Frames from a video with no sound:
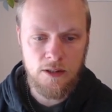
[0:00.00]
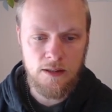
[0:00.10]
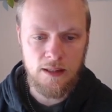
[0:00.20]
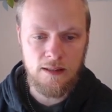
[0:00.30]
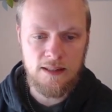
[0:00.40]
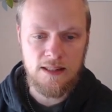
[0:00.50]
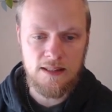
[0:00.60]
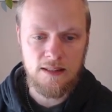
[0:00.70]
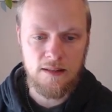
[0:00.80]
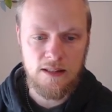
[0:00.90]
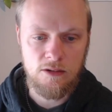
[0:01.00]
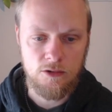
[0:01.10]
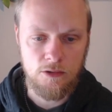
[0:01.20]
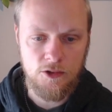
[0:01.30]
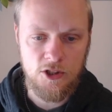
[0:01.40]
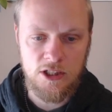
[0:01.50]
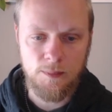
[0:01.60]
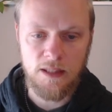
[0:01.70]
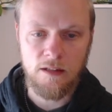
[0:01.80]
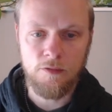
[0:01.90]
that exists in this control system
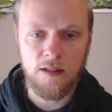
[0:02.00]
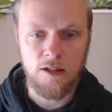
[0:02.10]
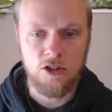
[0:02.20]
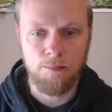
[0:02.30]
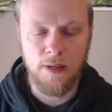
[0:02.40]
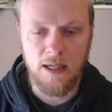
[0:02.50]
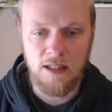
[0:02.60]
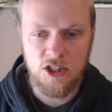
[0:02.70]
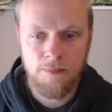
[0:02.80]
identification package.